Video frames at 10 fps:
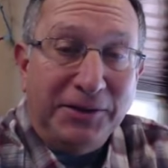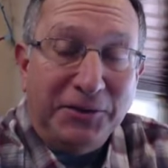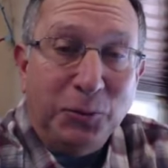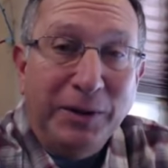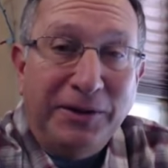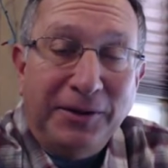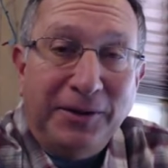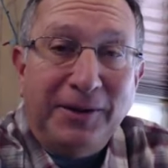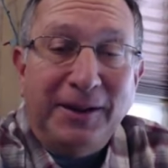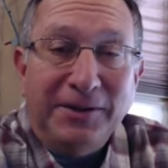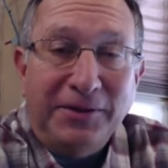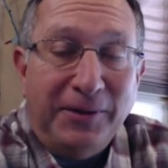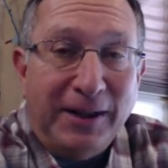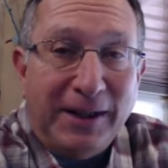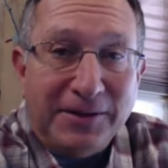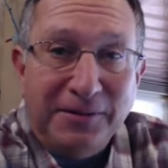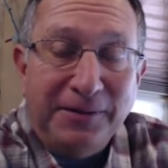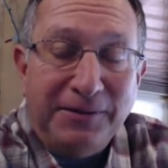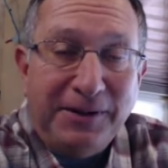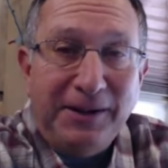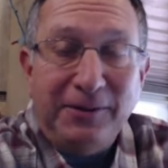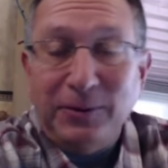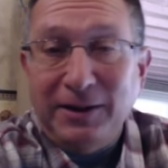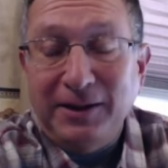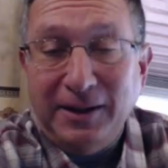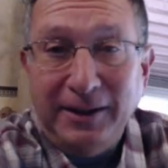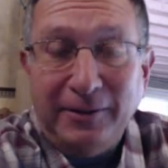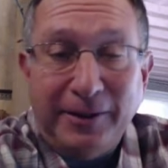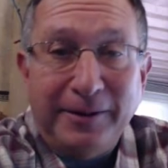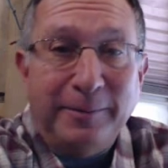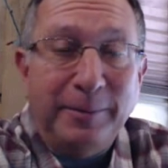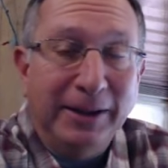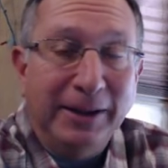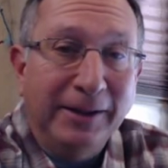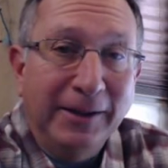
It's winter 2015, really late autumn, but